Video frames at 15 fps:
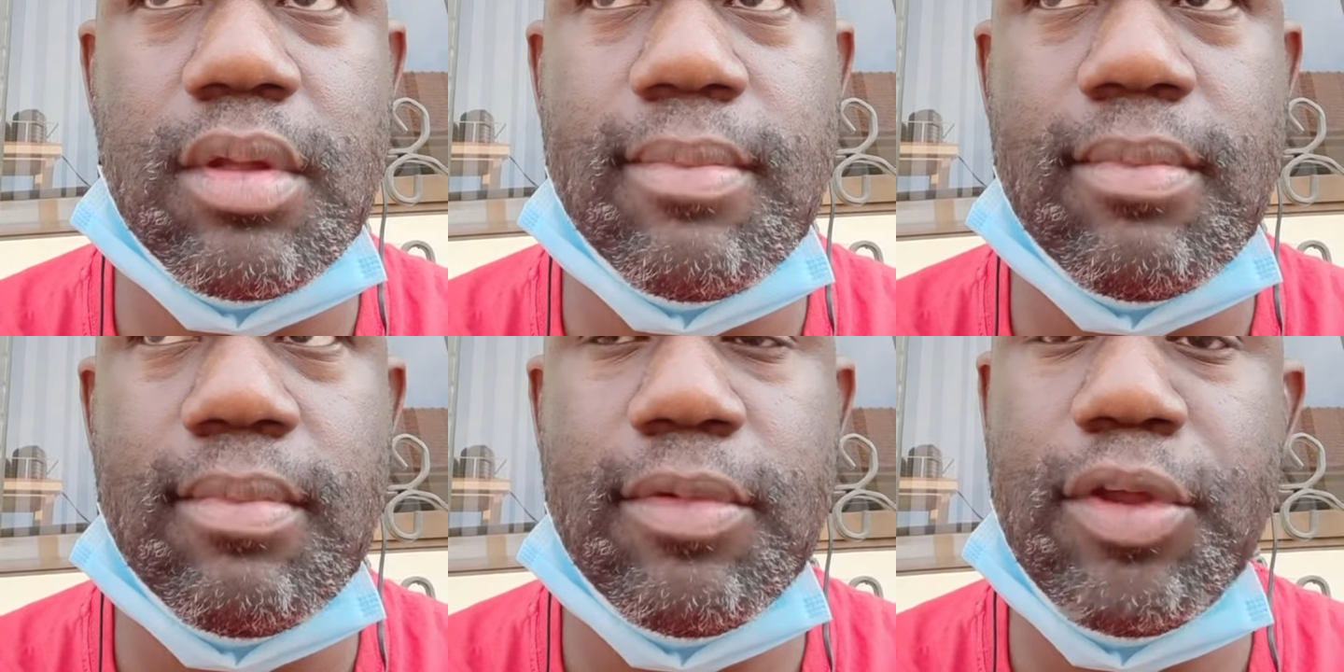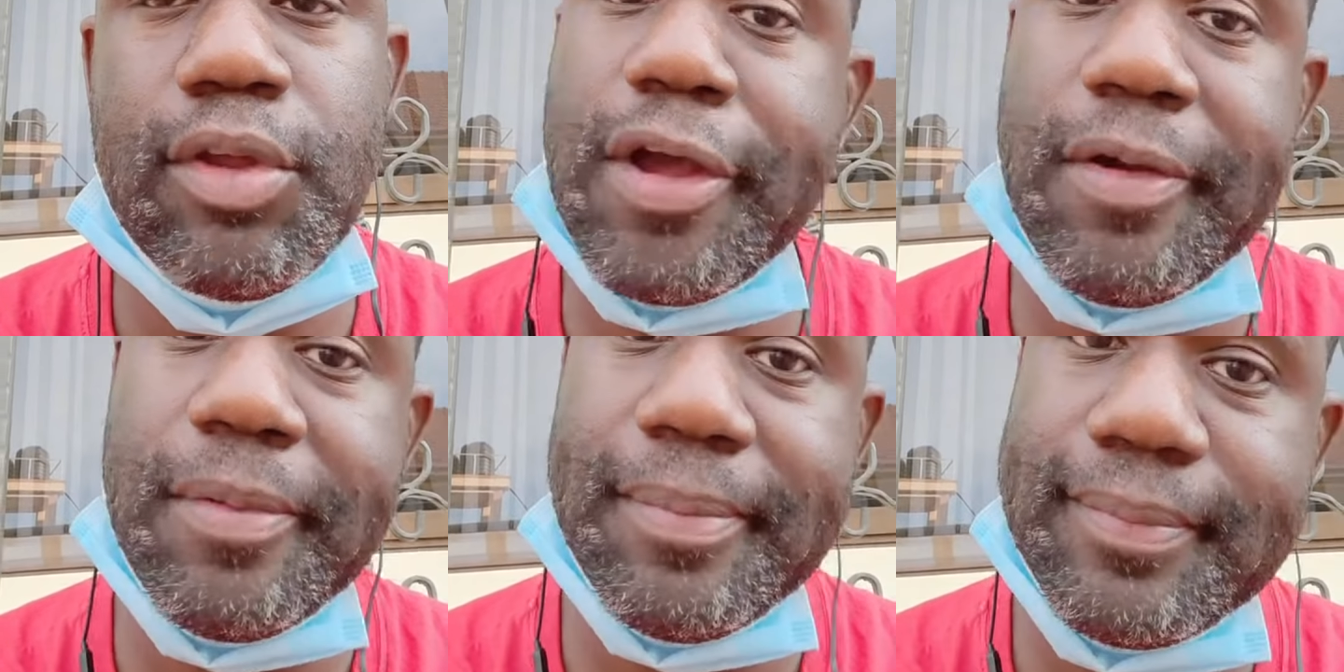
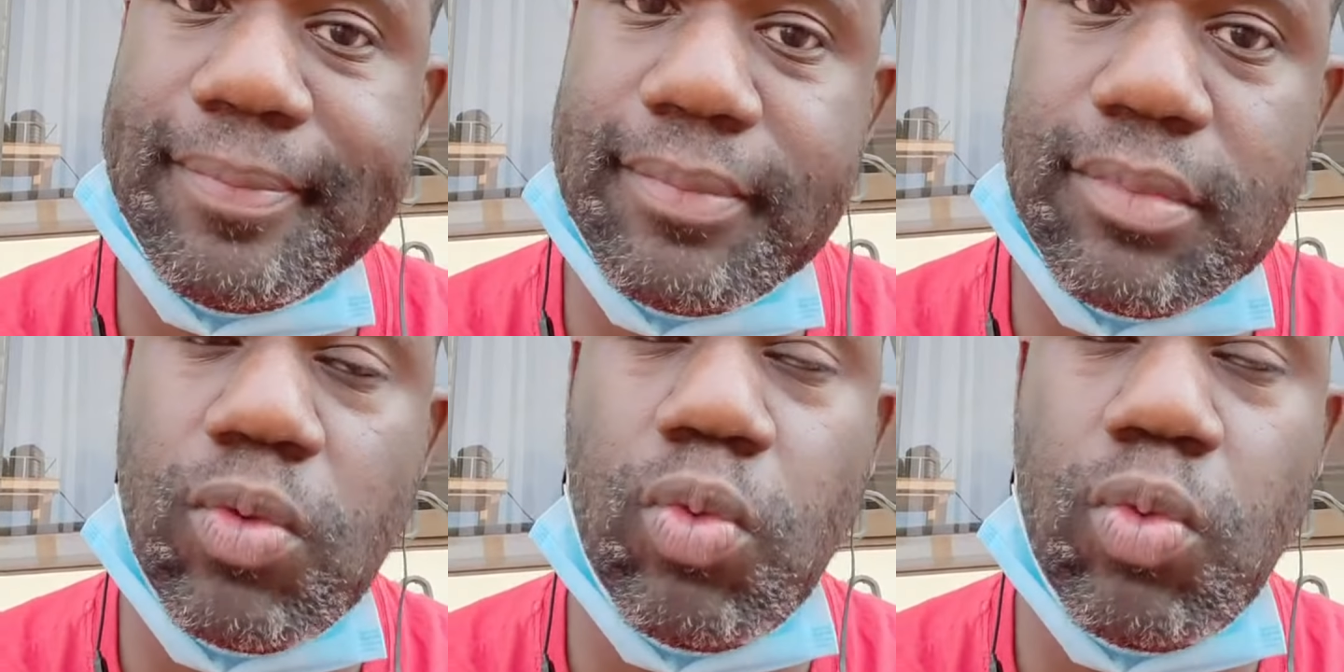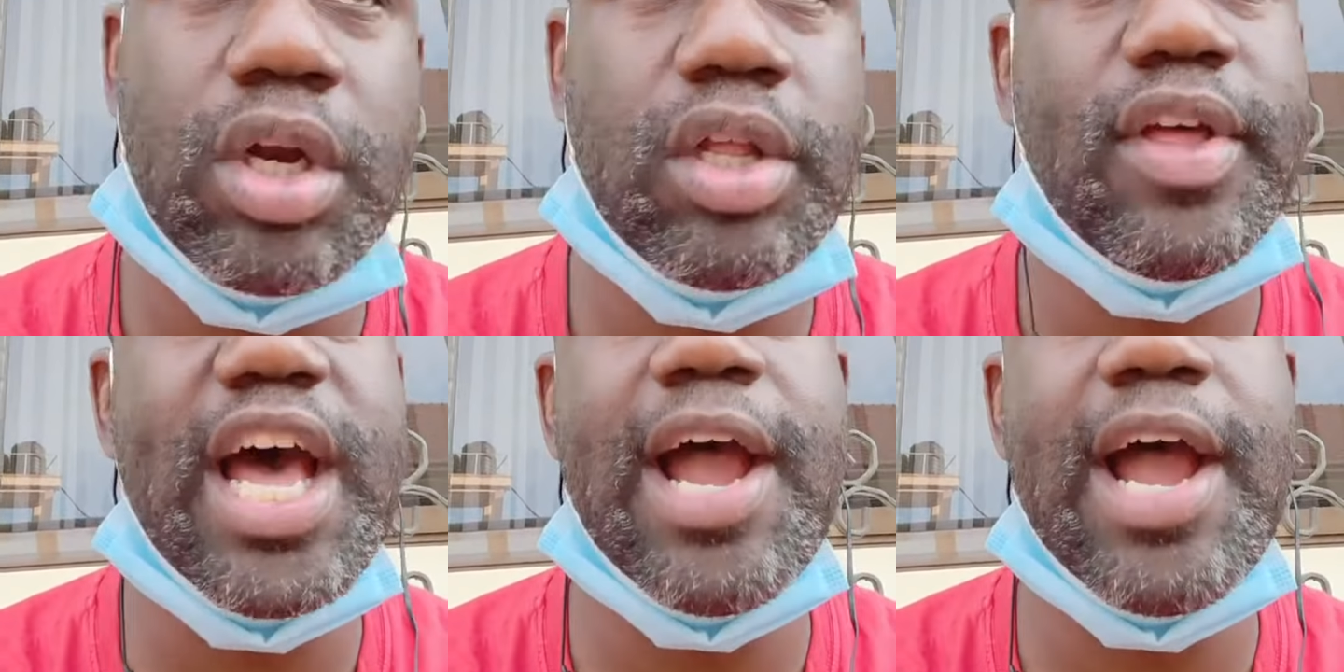What are
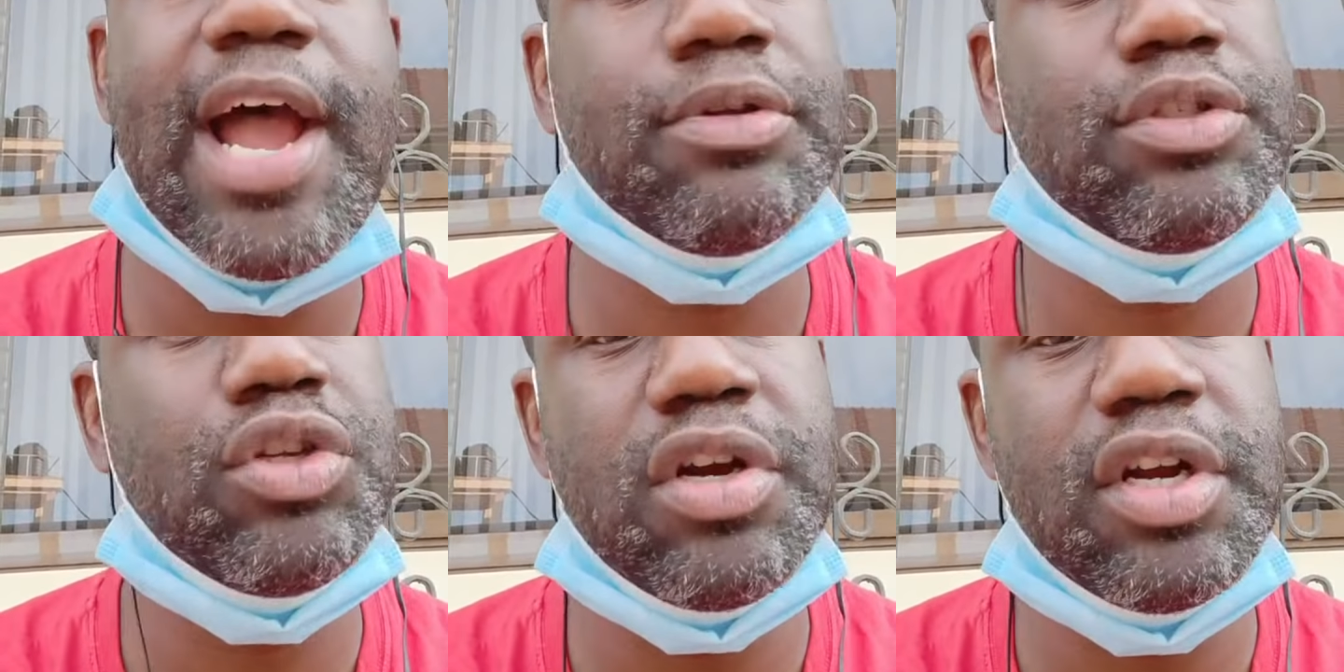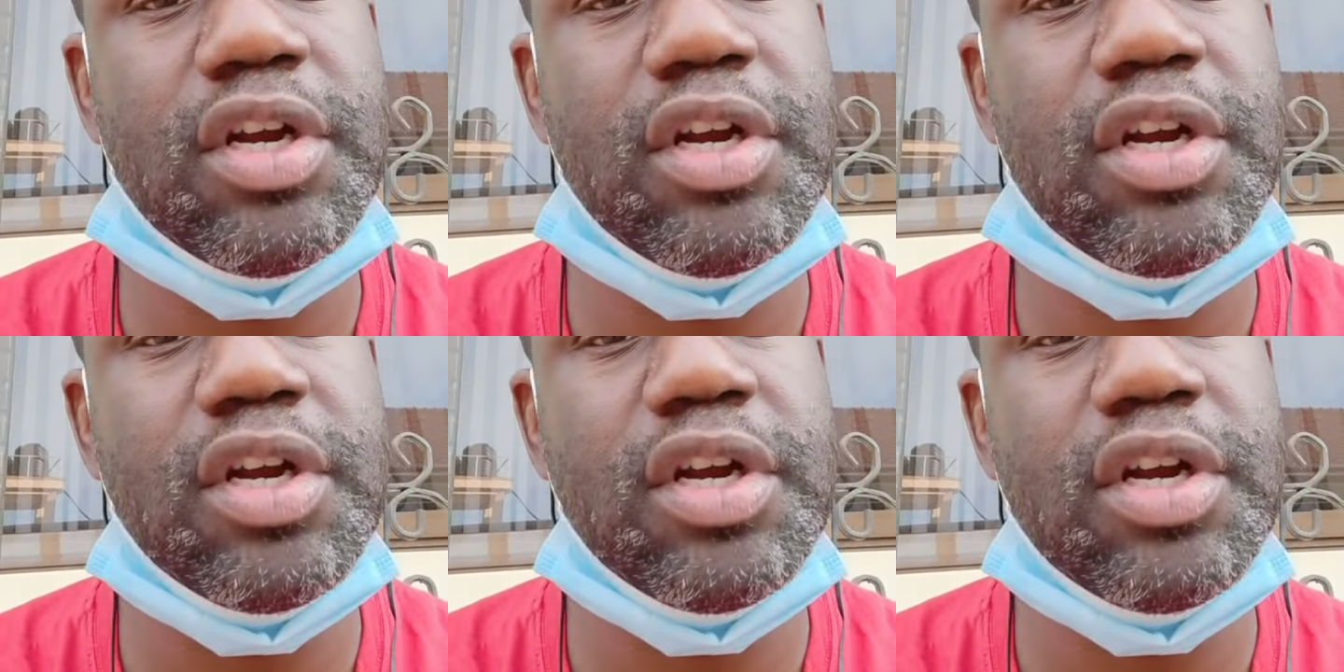the opportunities?